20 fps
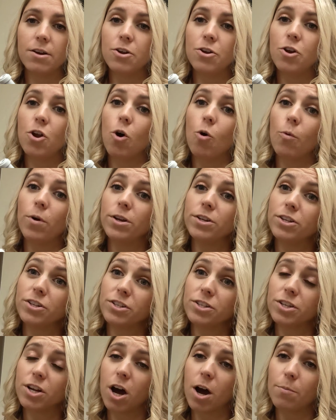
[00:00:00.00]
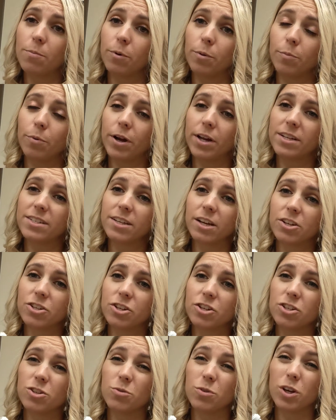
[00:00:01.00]
know when to stop or break
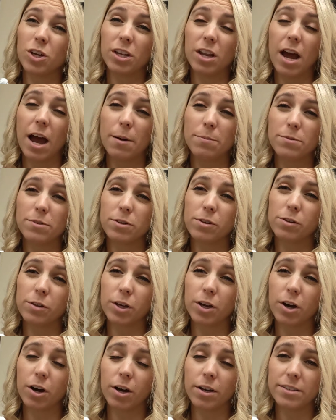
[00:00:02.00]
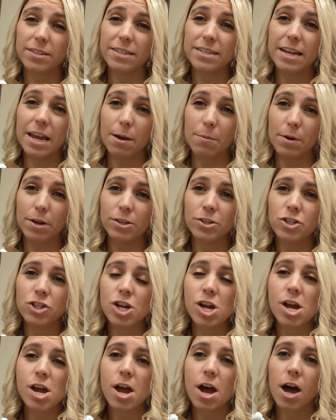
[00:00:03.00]
suction, so it could absolutely cause damage
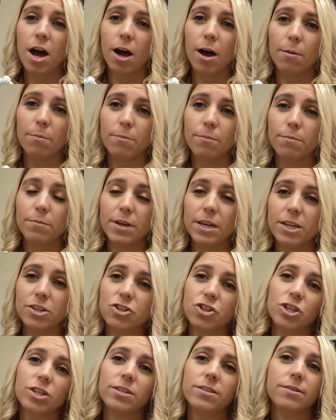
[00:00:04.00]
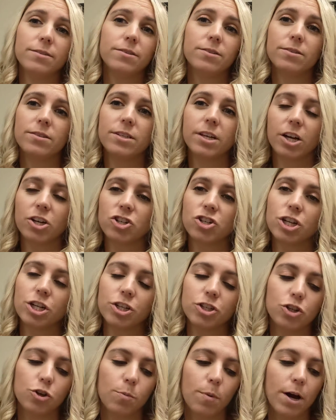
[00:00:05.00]
because she's
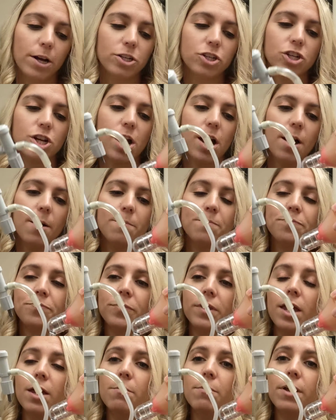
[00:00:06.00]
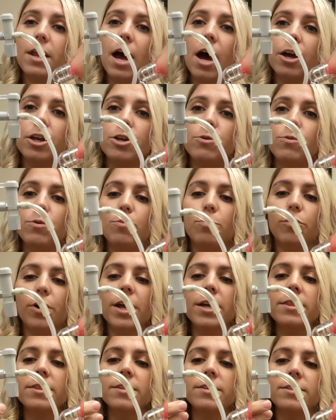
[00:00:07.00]
suctioning too much. But how you would
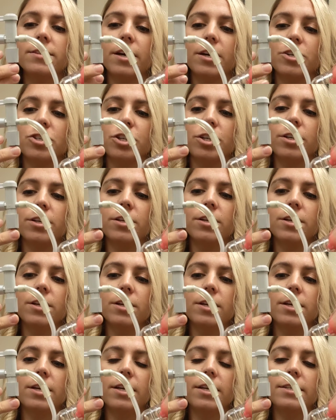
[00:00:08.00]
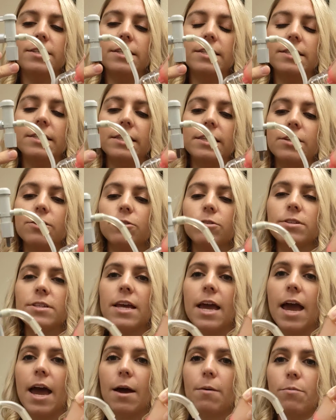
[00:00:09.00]
break the suction is this little
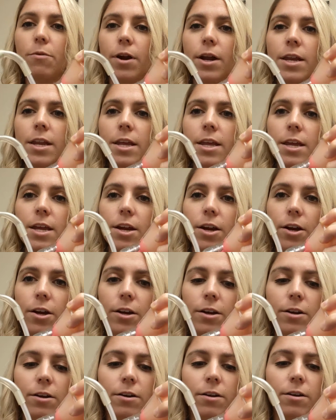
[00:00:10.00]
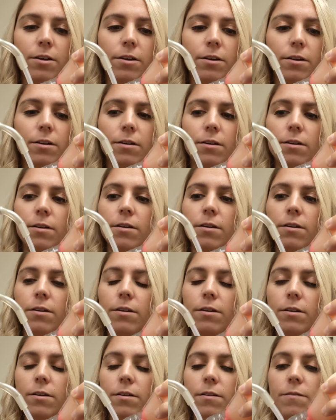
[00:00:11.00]
tab right here.
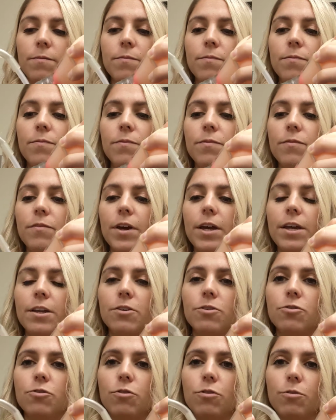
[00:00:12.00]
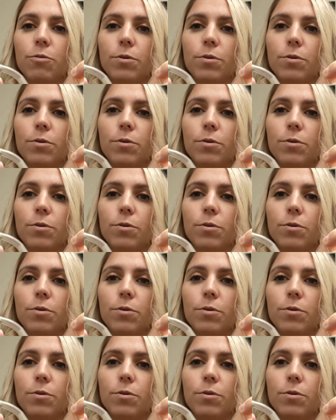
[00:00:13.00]
If I can do